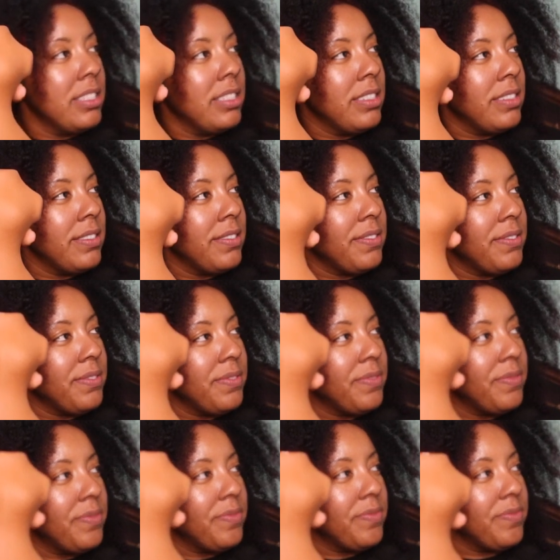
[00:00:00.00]
yeah, that's
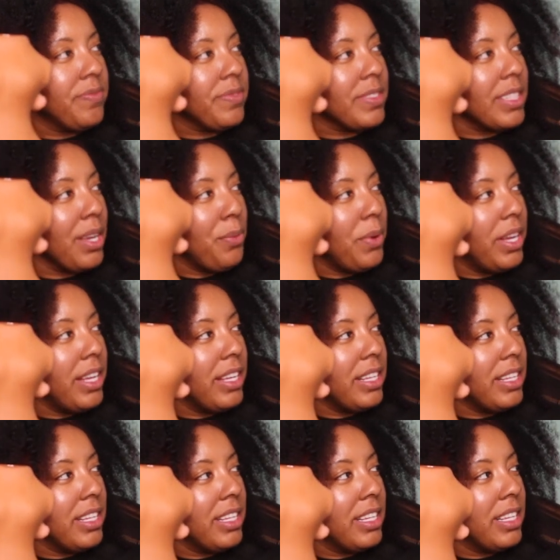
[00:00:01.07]
what I was thinking. What?
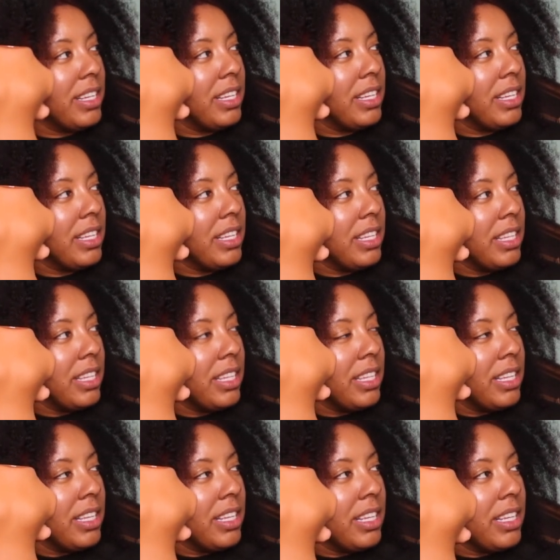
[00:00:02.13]
Like a
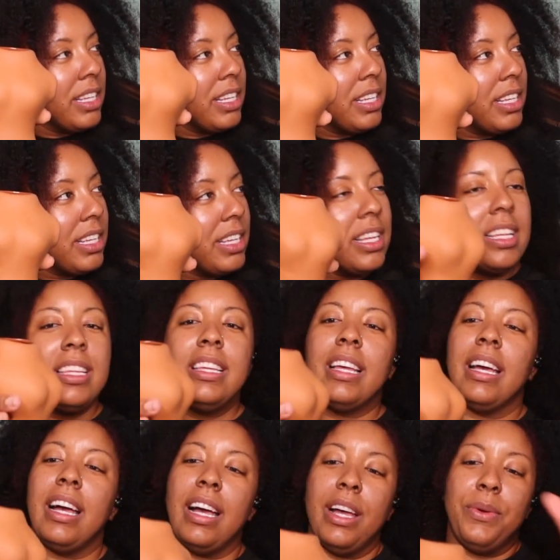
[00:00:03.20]
flower you put in the flower.
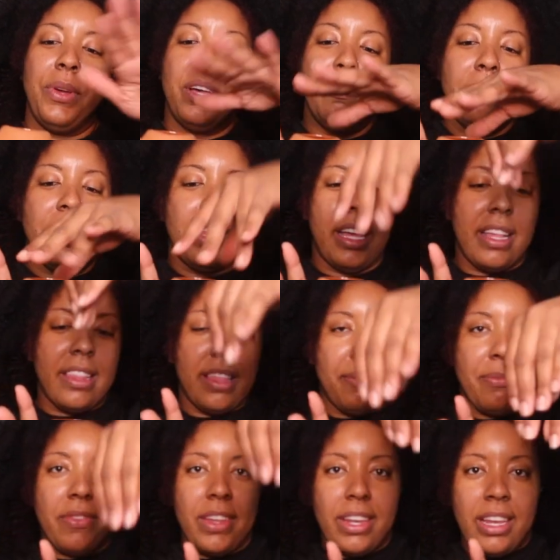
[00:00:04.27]
Yeah, we can put like
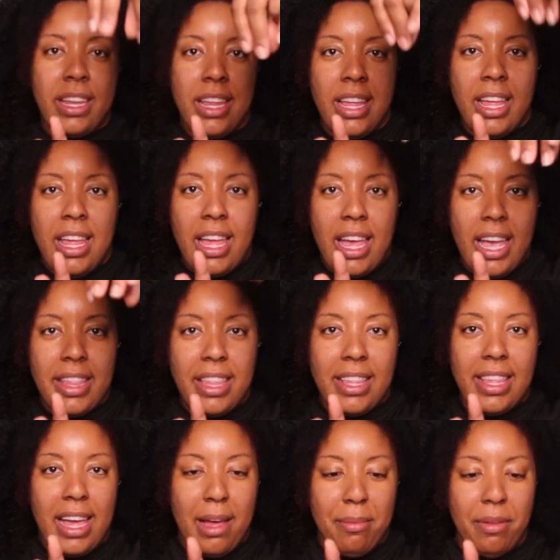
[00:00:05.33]
something at
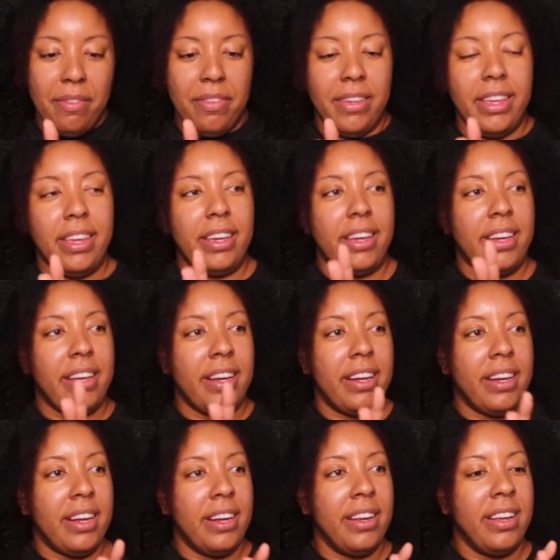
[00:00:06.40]
the top of
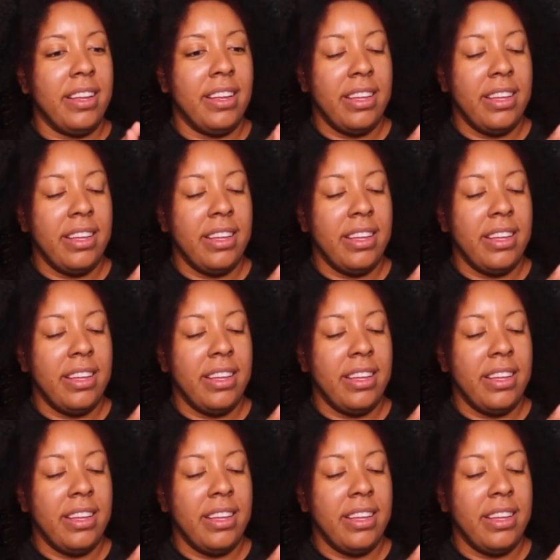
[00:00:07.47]
here.